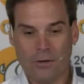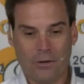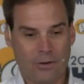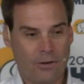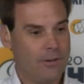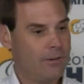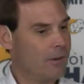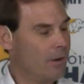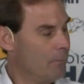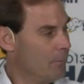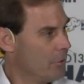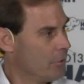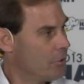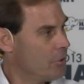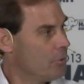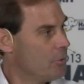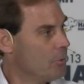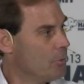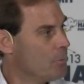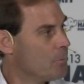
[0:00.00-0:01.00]
Number
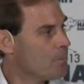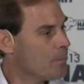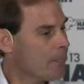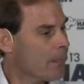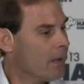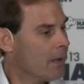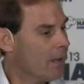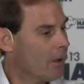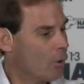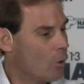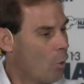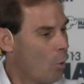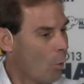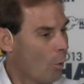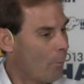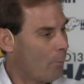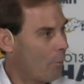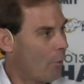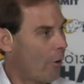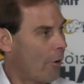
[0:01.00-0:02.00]
two, a
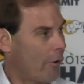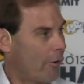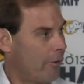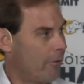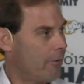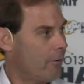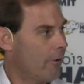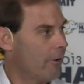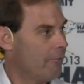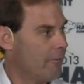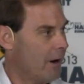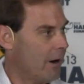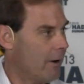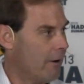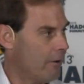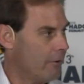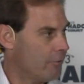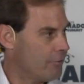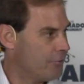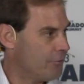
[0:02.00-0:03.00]
core part of
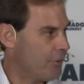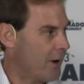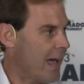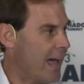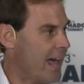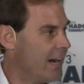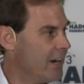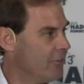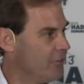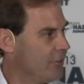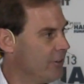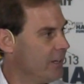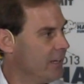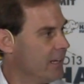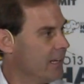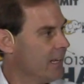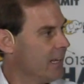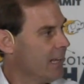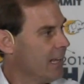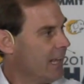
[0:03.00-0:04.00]
our
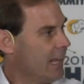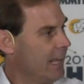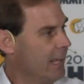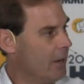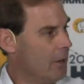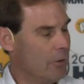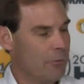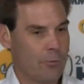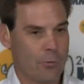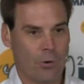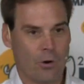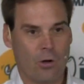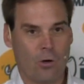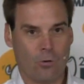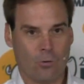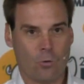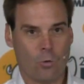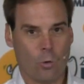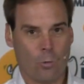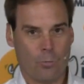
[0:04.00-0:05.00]
strategy and
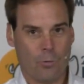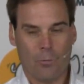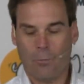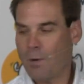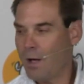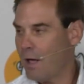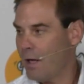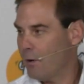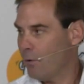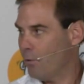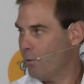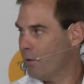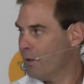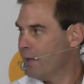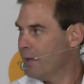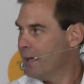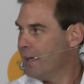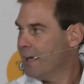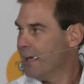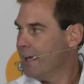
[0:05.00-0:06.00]
overall corporate model
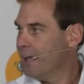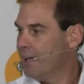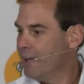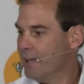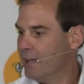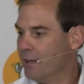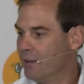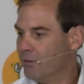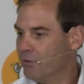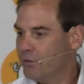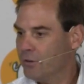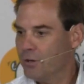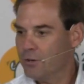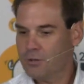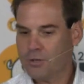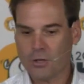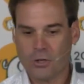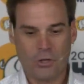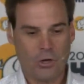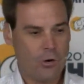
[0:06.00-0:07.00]
is
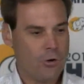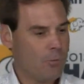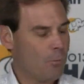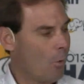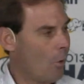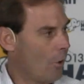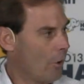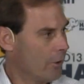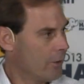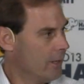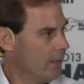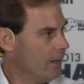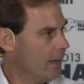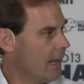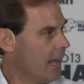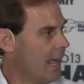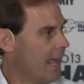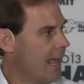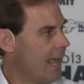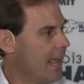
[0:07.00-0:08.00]
to go to market
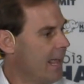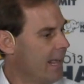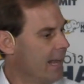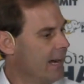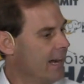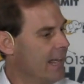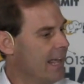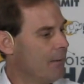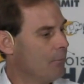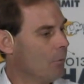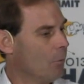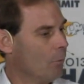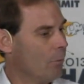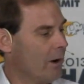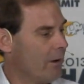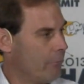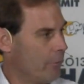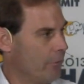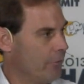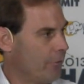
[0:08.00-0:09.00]
and enable
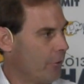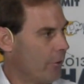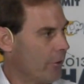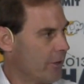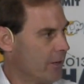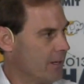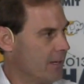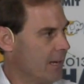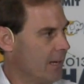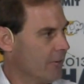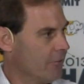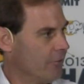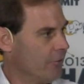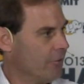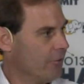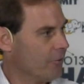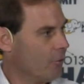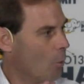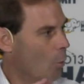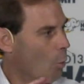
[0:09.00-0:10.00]
reference
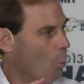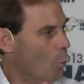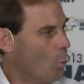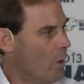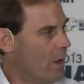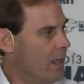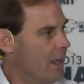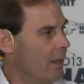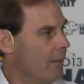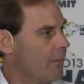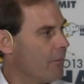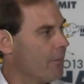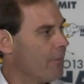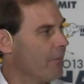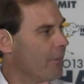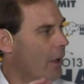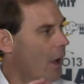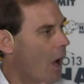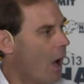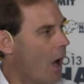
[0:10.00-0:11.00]
architectures with
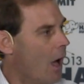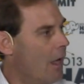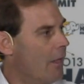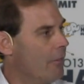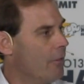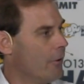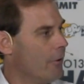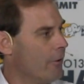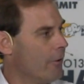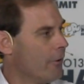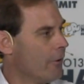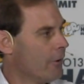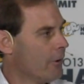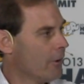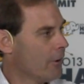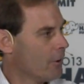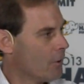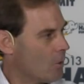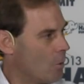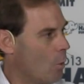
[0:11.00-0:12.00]
the other
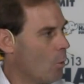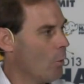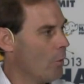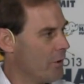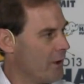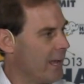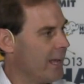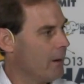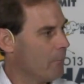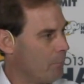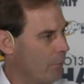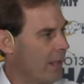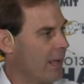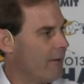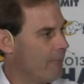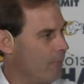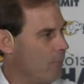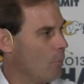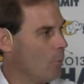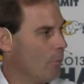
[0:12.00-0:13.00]
core data
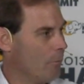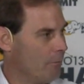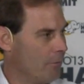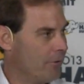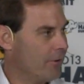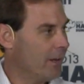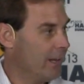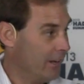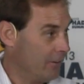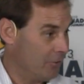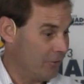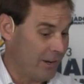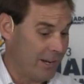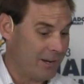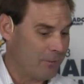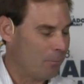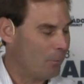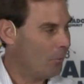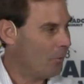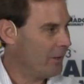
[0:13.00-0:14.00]
platforms,
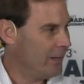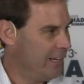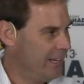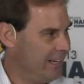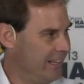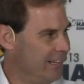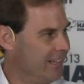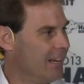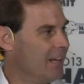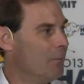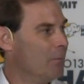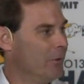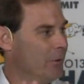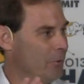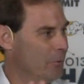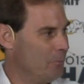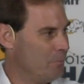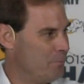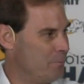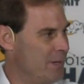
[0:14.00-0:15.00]
example,
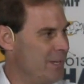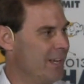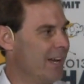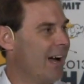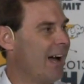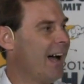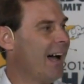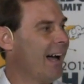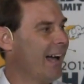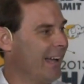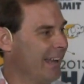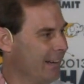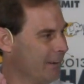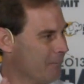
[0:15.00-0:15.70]
EDW, BI,